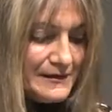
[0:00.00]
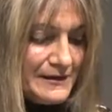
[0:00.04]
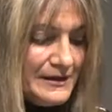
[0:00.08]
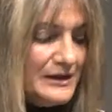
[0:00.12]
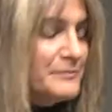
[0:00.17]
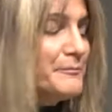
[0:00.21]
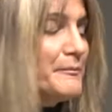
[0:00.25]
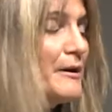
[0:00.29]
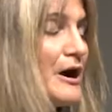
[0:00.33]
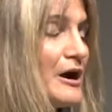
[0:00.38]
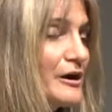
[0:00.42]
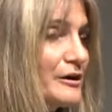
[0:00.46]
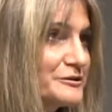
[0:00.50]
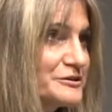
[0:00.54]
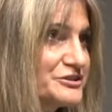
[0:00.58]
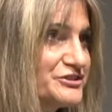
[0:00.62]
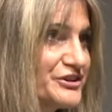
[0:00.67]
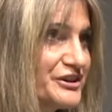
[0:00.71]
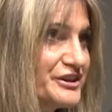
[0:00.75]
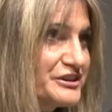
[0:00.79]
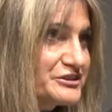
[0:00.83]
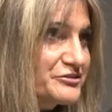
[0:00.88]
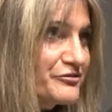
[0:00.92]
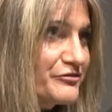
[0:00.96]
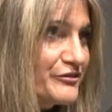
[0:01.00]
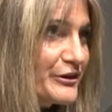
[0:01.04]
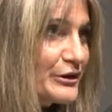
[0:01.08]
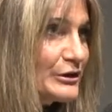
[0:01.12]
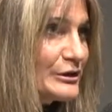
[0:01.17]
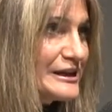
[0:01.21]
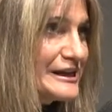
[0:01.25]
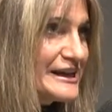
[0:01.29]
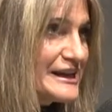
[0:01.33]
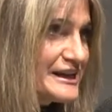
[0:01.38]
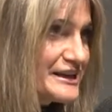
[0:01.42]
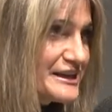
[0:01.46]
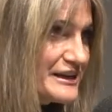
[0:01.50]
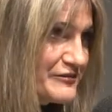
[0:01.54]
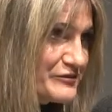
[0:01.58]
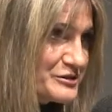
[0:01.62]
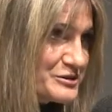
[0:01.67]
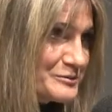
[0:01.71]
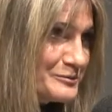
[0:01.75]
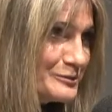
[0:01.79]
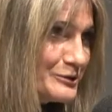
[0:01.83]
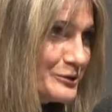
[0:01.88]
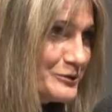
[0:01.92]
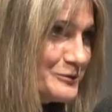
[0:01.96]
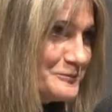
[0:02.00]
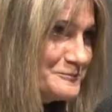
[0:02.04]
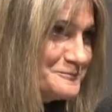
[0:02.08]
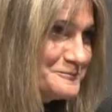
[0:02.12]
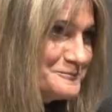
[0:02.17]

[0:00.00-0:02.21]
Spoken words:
hypocrisy is fairly inevitable.